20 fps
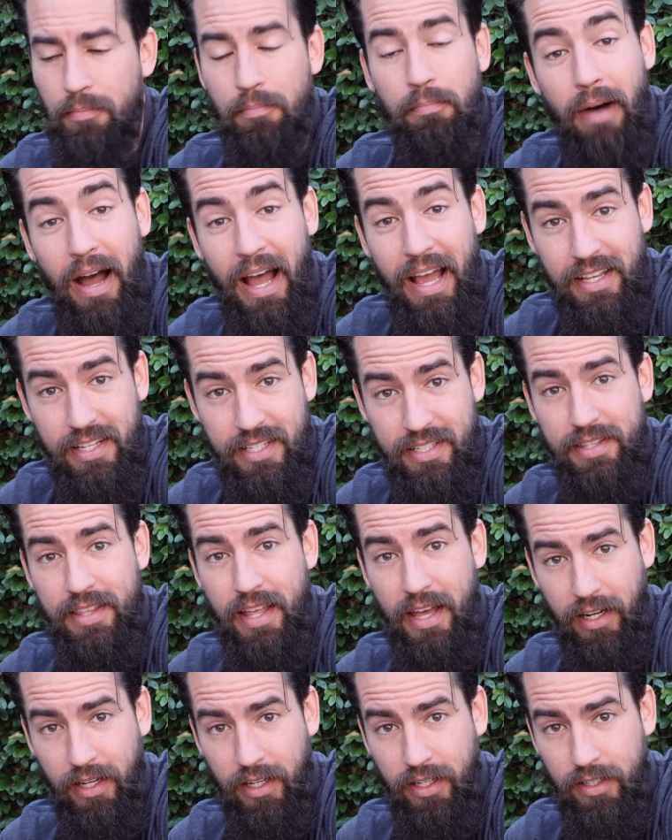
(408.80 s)
my
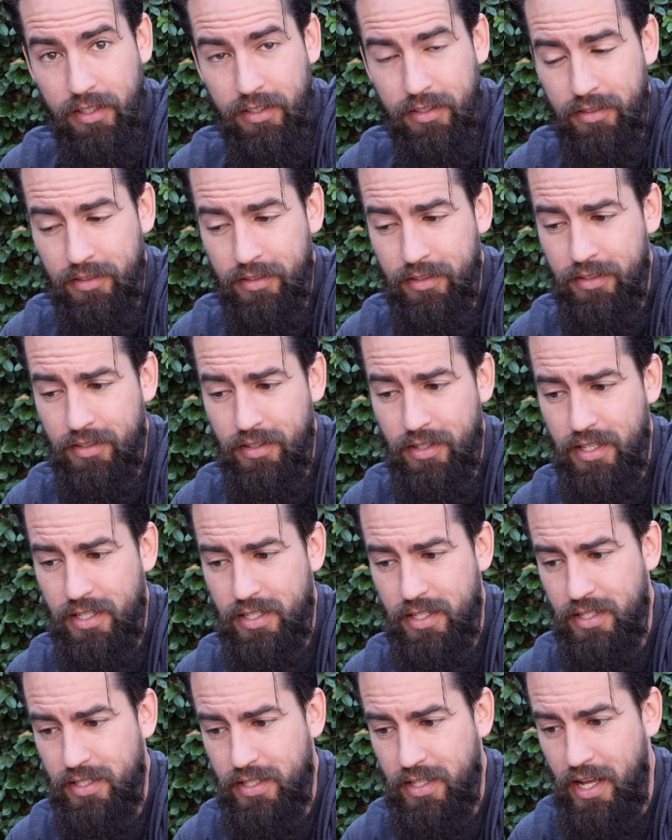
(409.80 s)
aesthetic.
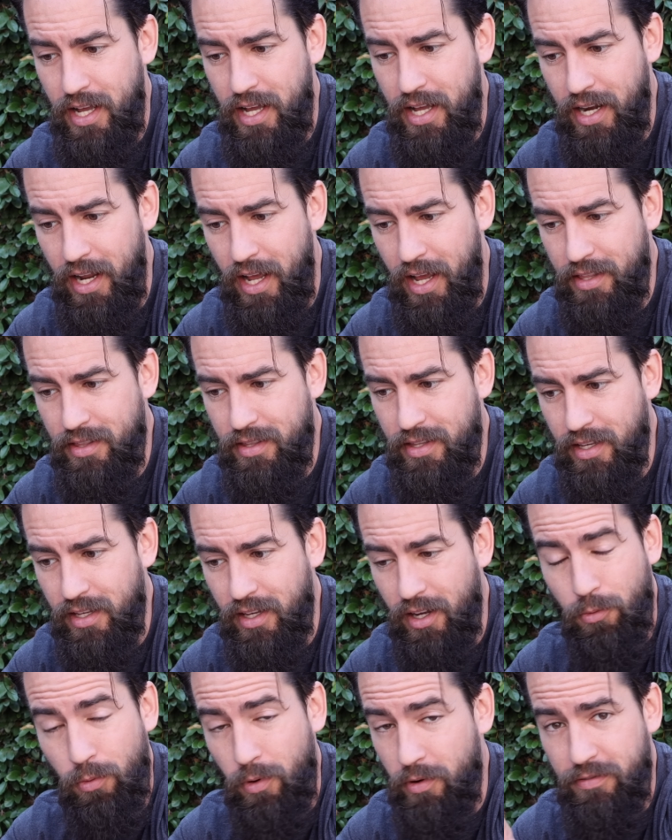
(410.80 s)
This is not, I think,
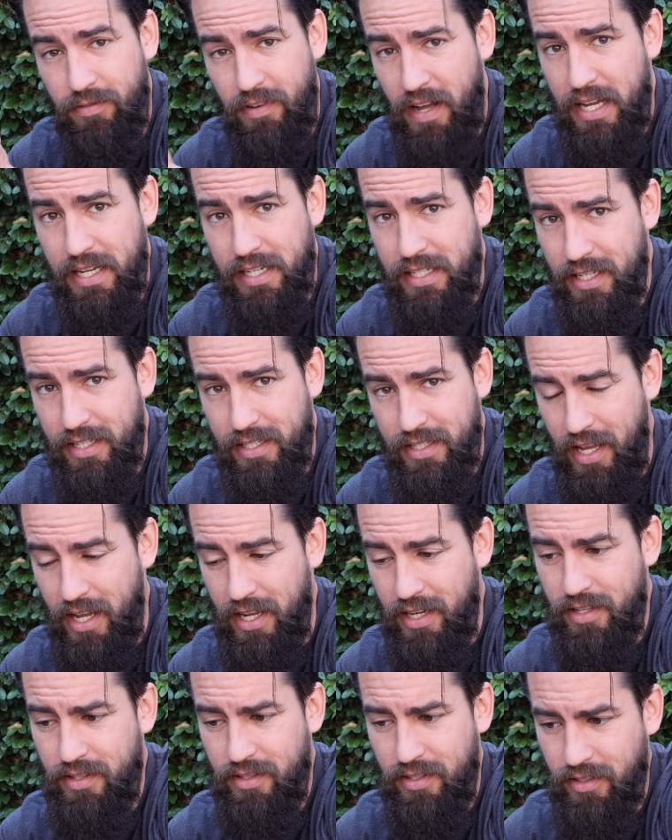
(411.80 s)
a refined
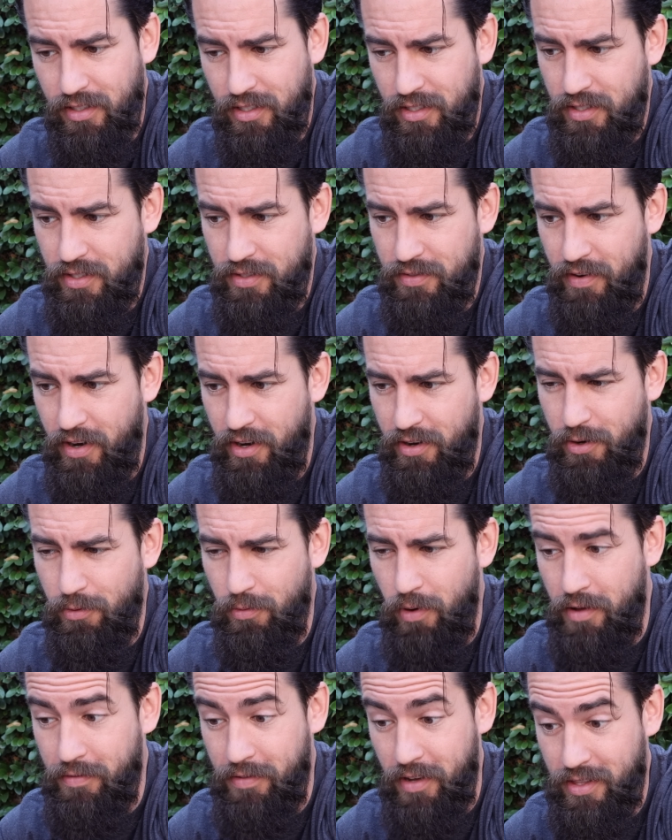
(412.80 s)
design. I think this is very
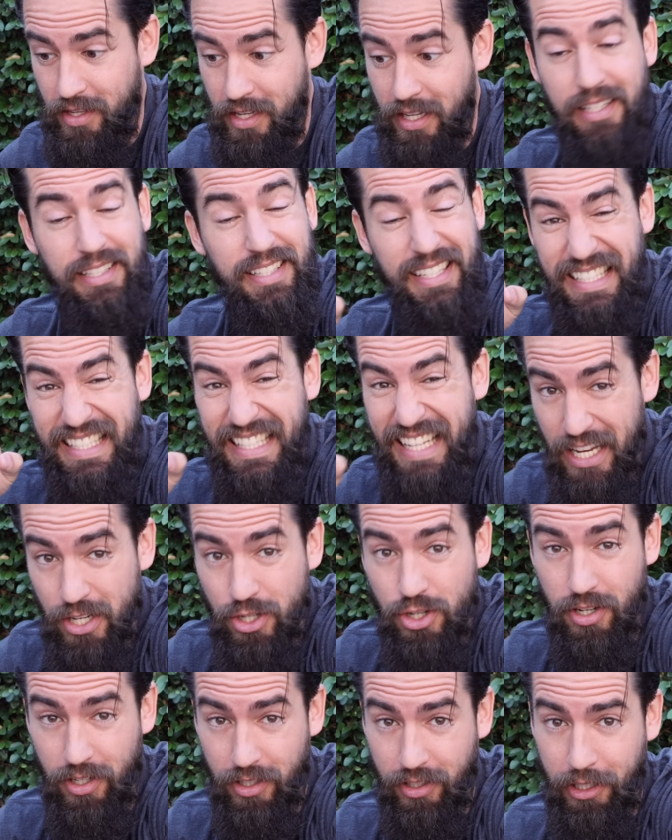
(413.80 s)
rough. I think it's
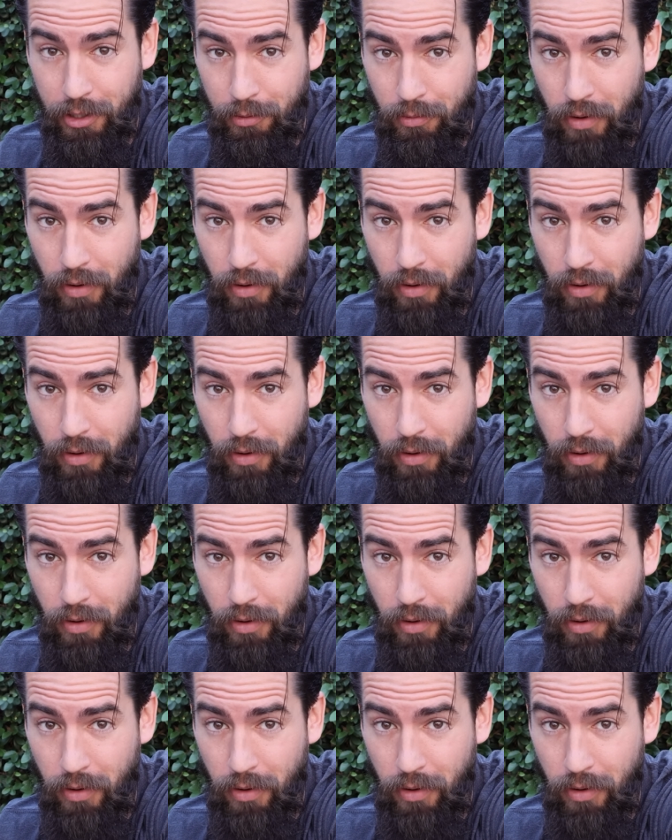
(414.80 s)
intentionally